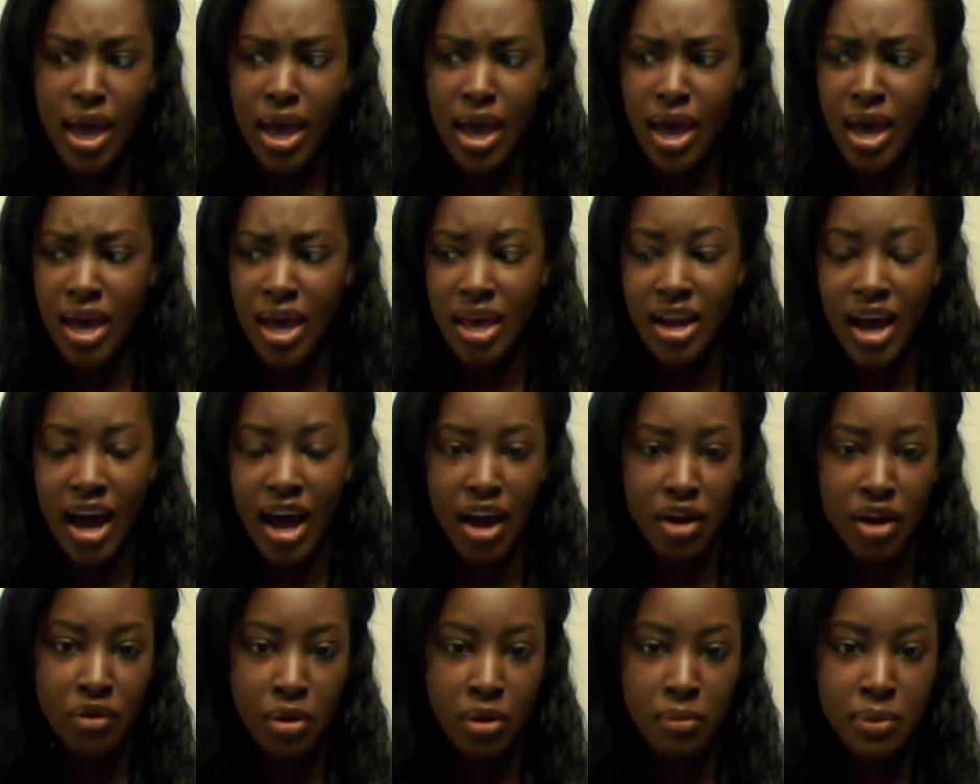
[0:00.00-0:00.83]
And
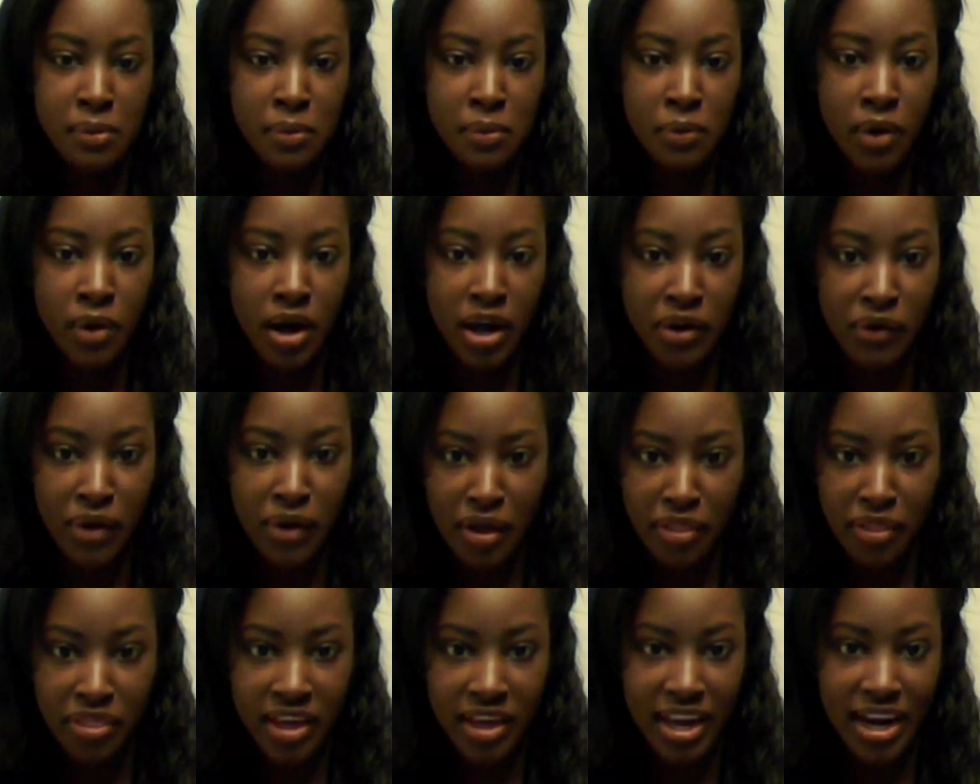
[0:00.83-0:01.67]
I don't want people walking
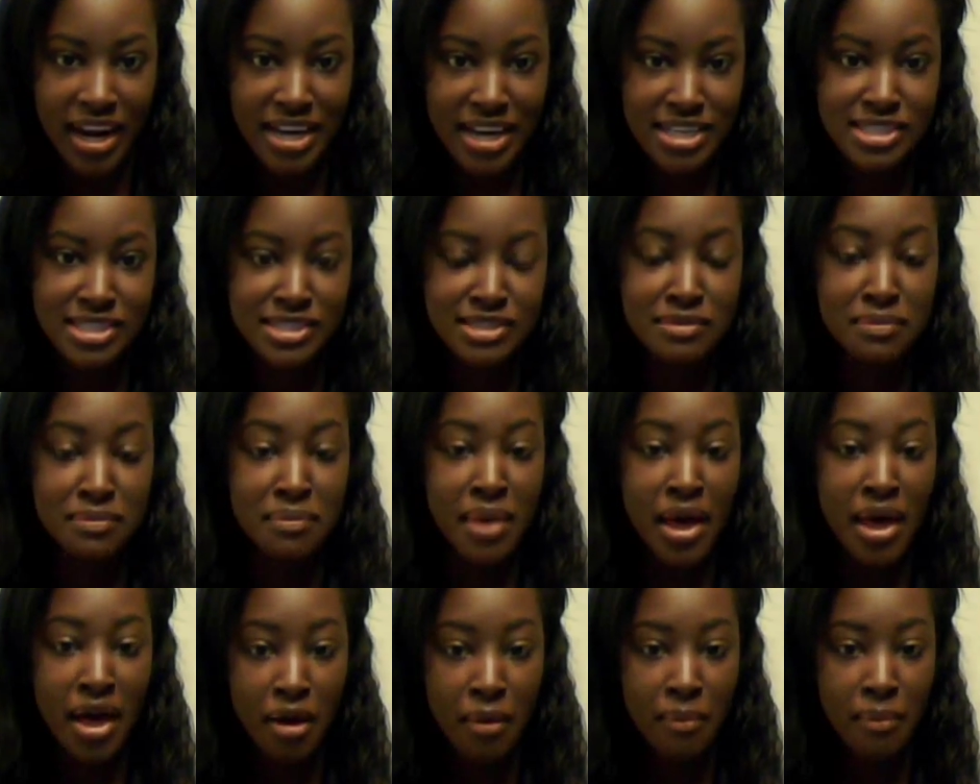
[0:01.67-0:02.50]
around thinking I
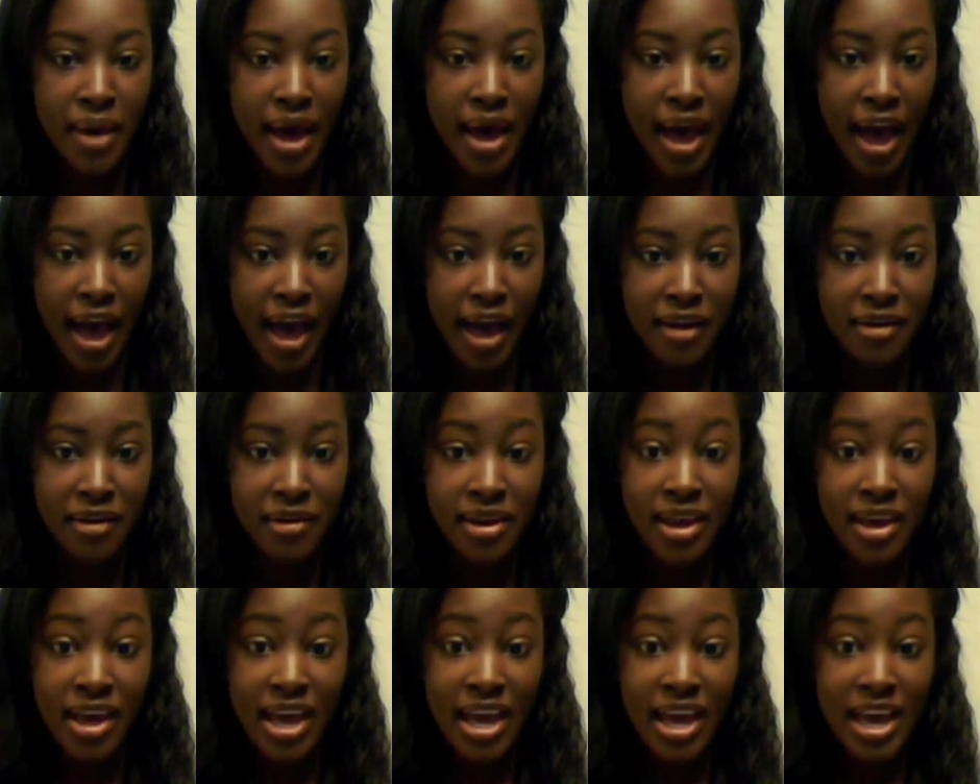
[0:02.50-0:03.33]
smell bad.